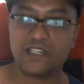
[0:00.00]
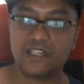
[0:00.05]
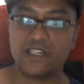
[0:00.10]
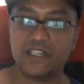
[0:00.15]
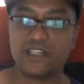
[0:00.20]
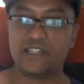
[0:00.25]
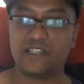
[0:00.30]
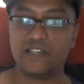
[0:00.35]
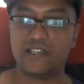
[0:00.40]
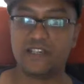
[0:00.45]

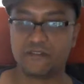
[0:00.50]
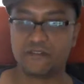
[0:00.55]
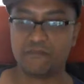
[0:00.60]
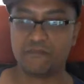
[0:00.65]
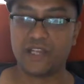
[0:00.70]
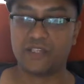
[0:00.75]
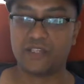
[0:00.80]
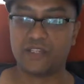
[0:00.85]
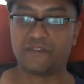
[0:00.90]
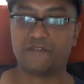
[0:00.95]
it doesn't
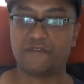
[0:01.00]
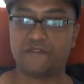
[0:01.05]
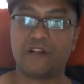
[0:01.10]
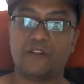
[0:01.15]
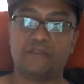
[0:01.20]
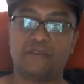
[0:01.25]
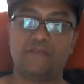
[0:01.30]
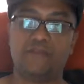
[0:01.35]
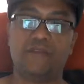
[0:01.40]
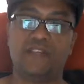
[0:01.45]
by
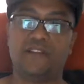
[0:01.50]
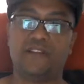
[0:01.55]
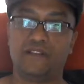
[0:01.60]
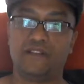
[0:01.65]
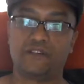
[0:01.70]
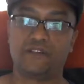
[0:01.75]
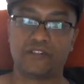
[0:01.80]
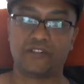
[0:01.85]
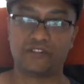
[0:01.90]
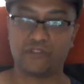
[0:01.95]
default mean the
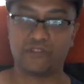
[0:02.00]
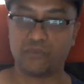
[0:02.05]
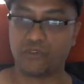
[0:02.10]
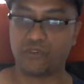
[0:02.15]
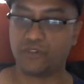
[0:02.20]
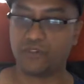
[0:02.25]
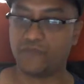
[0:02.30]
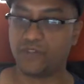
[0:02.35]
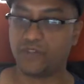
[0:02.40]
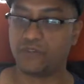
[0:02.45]
Christian
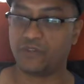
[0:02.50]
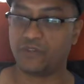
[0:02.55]
worldview is